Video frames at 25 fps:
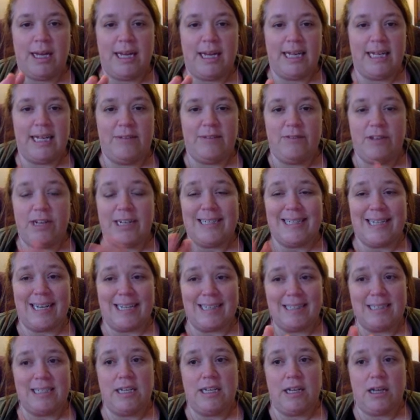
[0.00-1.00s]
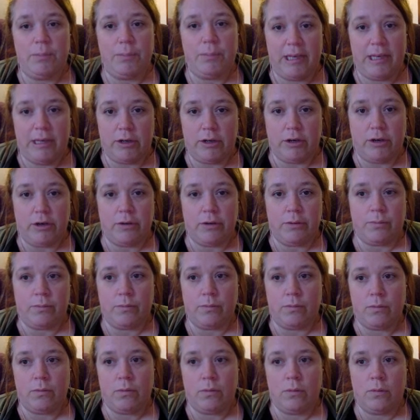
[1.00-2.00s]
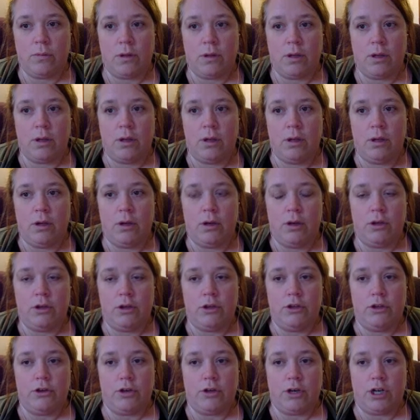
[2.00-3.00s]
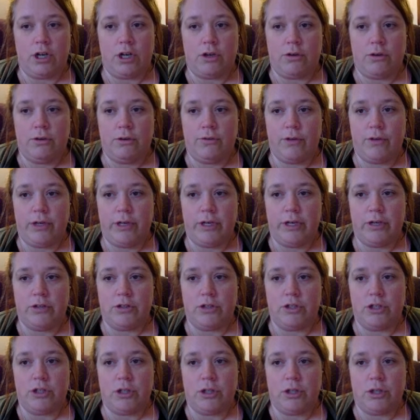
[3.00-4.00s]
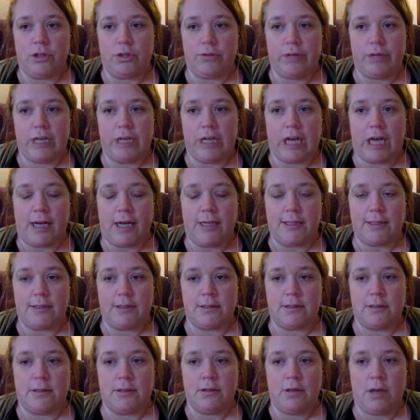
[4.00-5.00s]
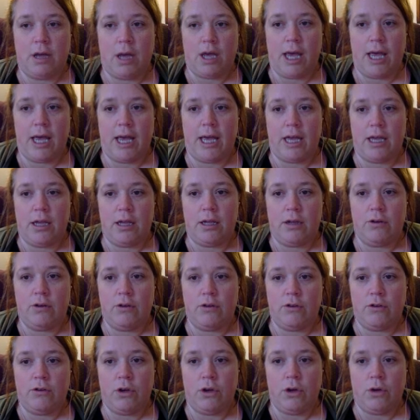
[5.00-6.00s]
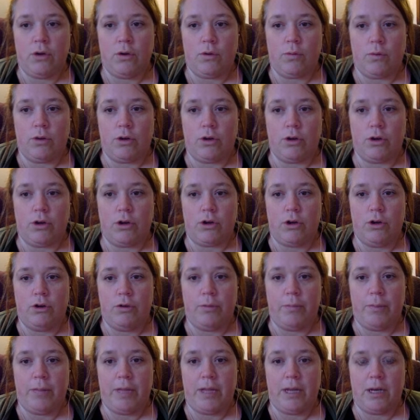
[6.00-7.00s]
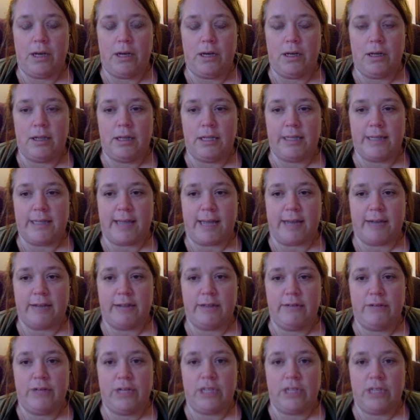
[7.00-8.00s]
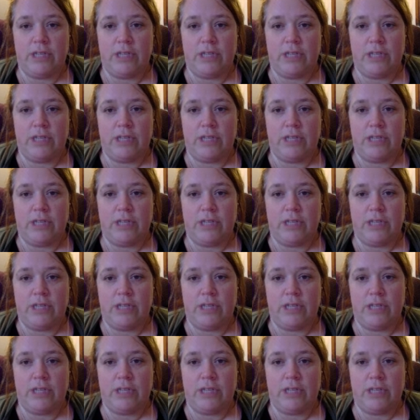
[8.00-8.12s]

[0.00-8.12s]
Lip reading: If it doesn't appear, you're going to go over here to the three dots and we're going to open this activity in